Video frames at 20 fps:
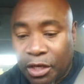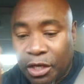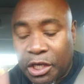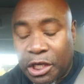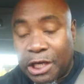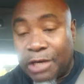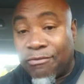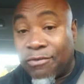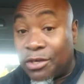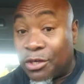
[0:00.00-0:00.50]

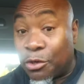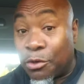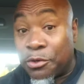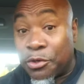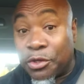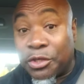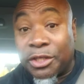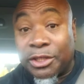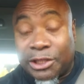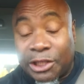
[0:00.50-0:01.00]
Even though
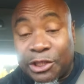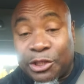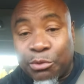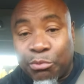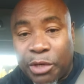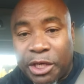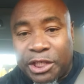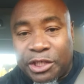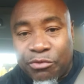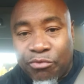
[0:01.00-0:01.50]
you're in a
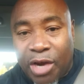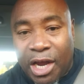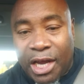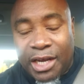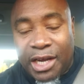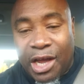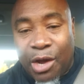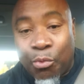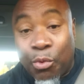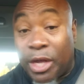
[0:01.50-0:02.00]
situation right
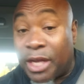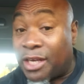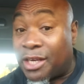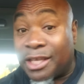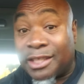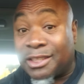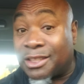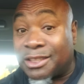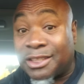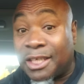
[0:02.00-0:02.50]
now where it
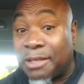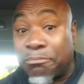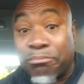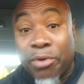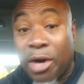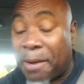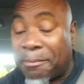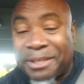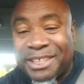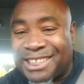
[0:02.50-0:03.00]
doesn't seem
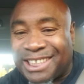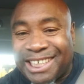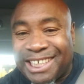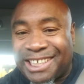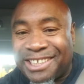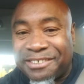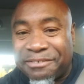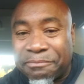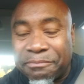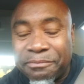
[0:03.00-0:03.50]
promising,